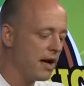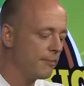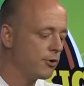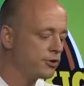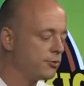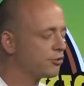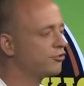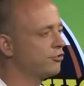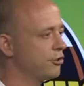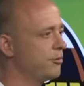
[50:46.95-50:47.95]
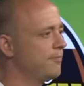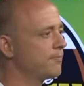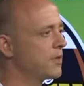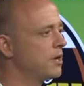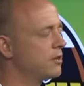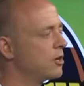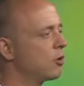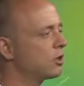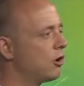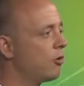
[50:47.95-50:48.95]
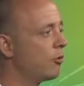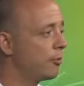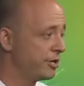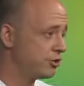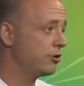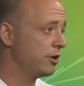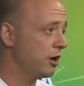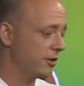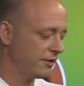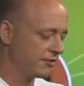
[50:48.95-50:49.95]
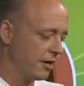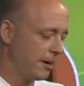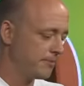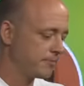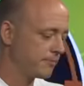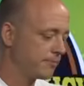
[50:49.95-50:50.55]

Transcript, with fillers: I'm going to assume that Oklahoma will be two and oh in this game.